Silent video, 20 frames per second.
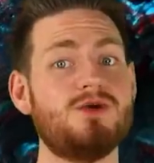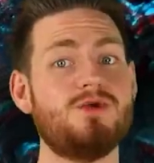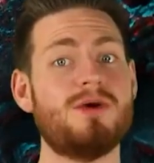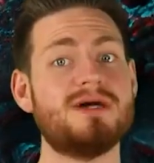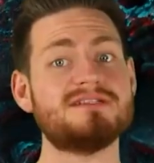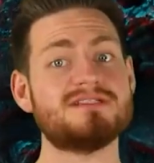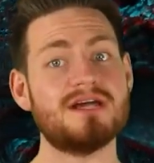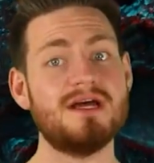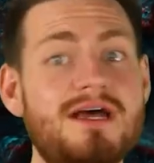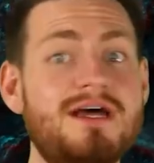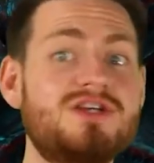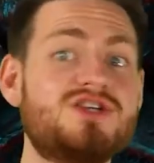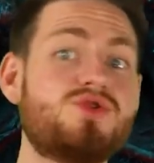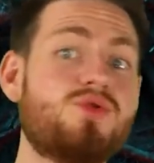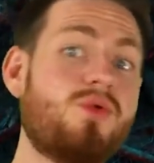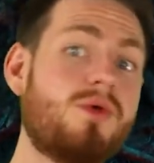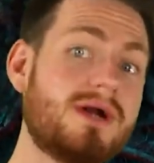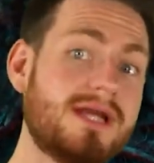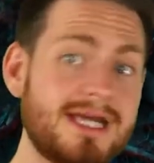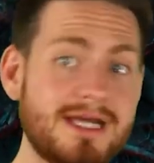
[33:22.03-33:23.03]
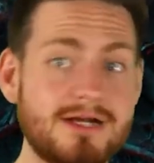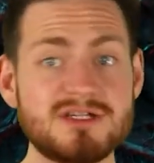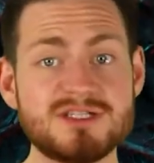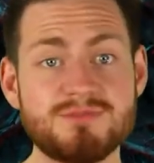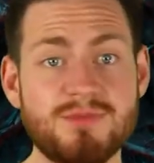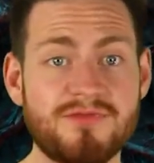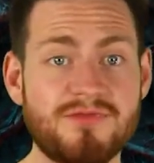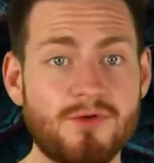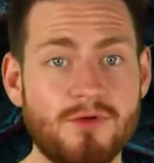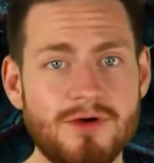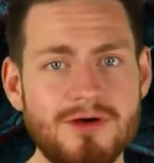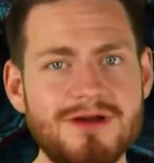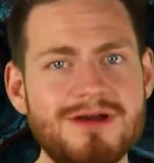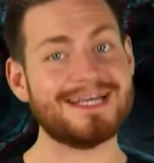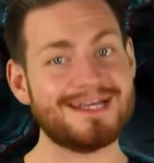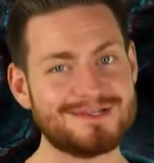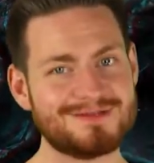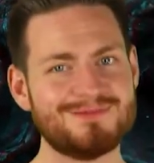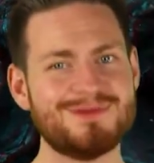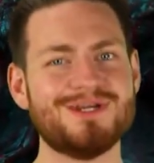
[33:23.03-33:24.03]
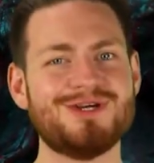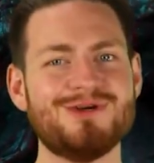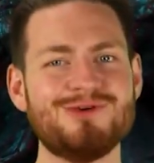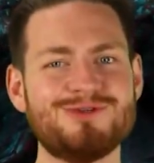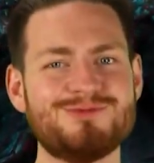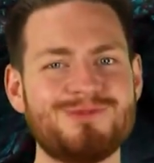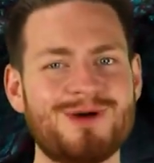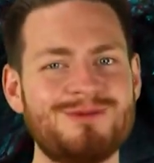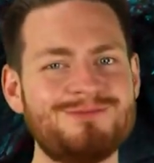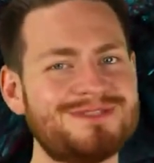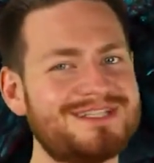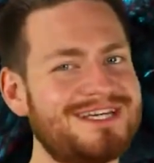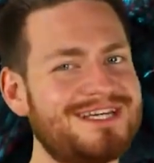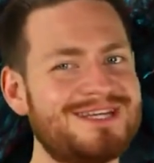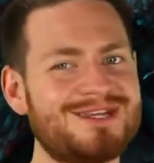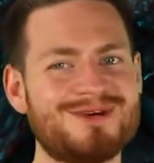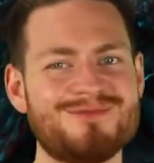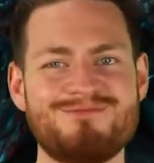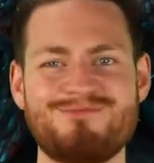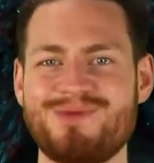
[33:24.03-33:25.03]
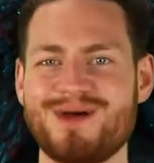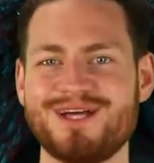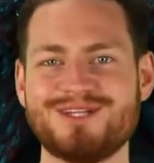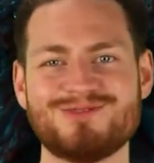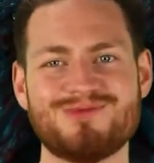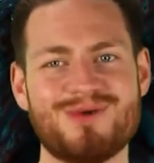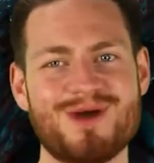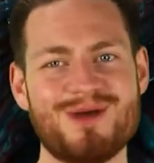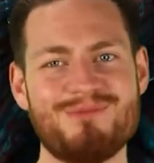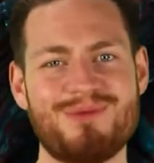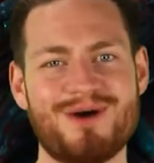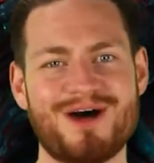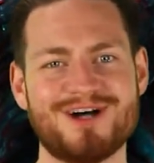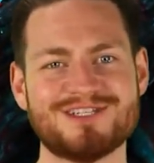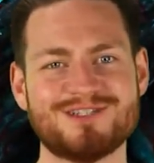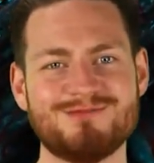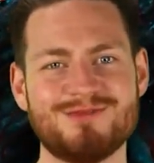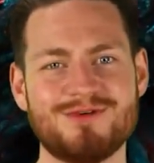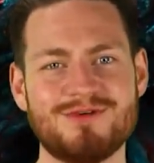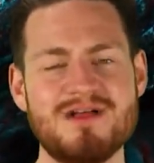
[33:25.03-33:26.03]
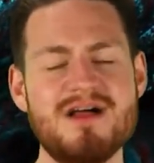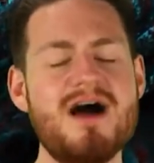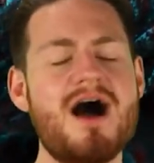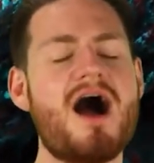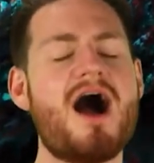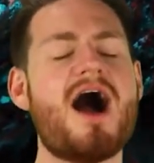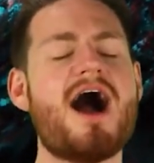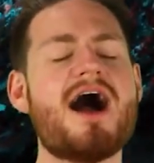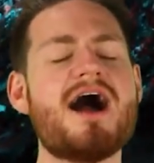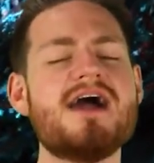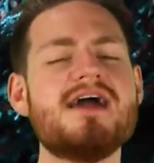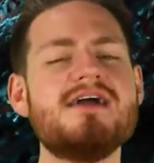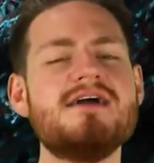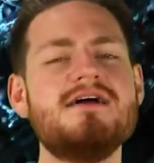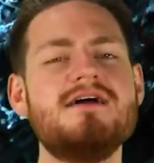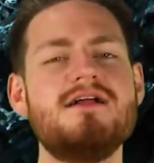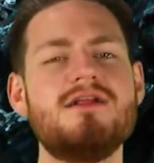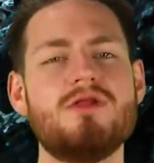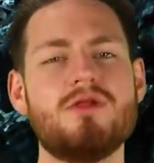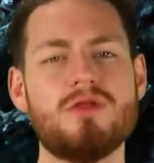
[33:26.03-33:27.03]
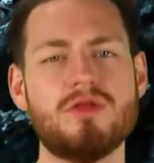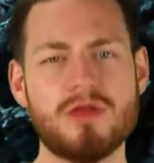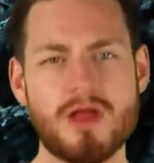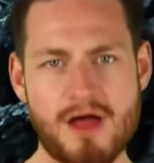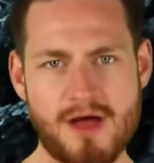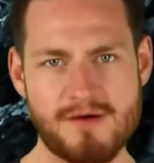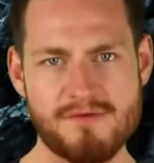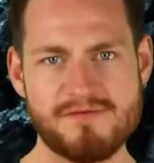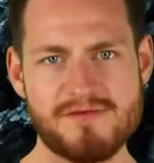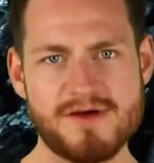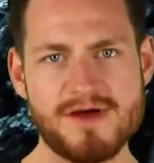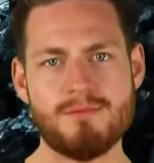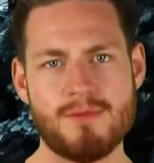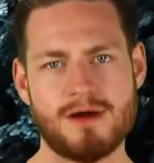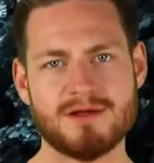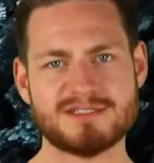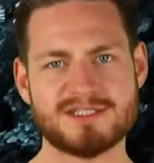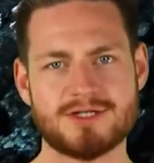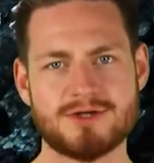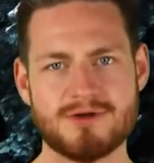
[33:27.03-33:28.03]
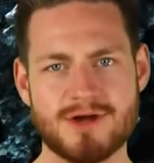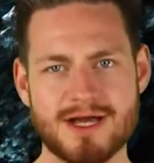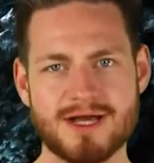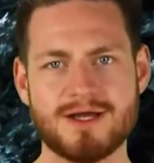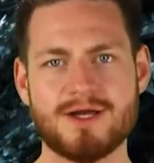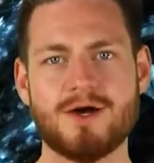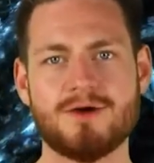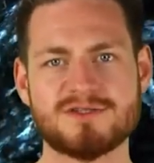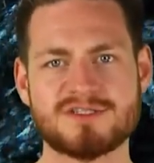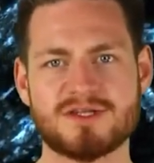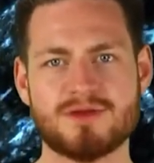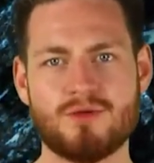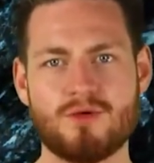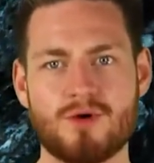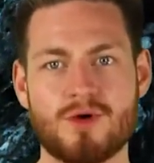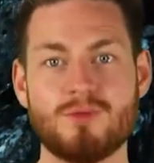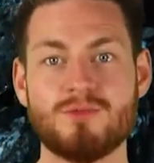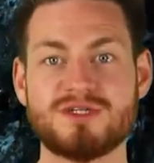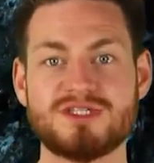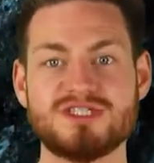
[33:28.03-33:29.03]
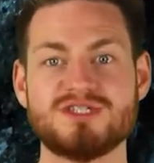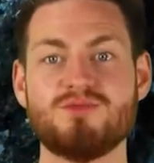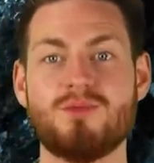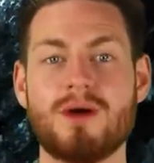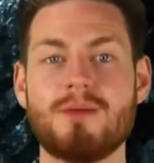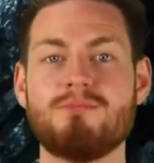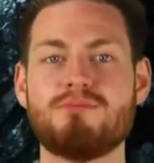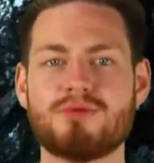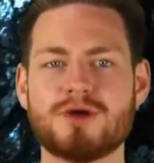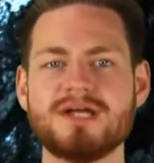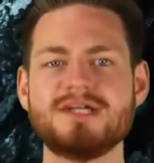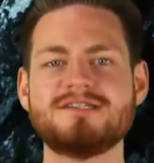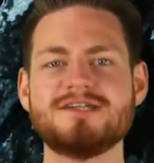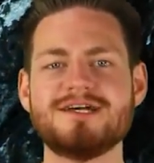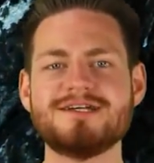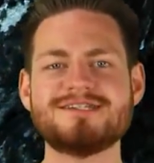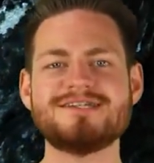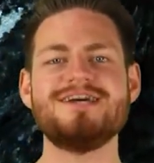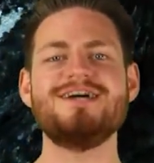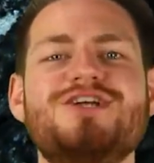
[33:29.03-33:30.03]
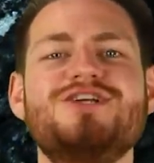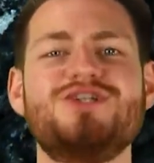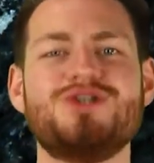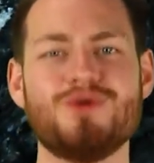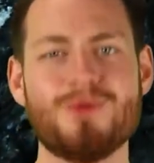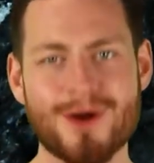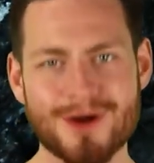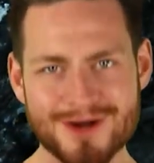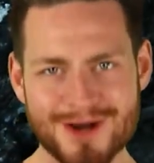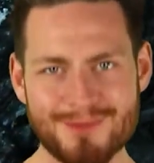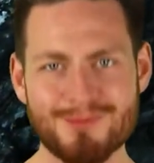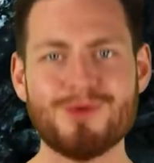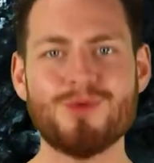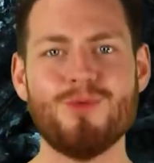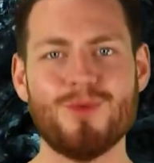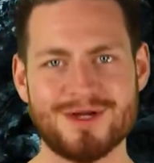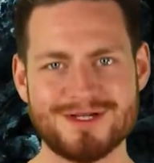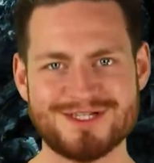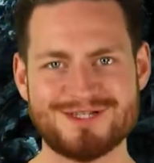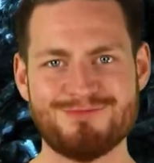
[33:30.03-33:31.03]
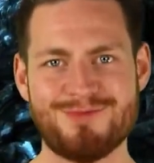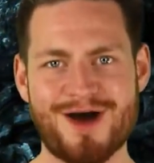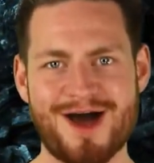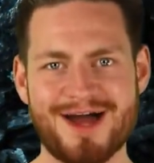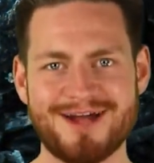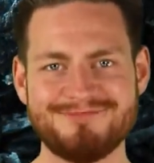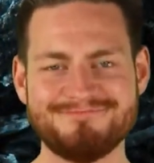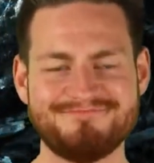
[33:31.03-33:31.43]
US 20 years before gives me goosebumps in the best way possible. I love monster and ghost lore, which is what brings us to our number number one spot.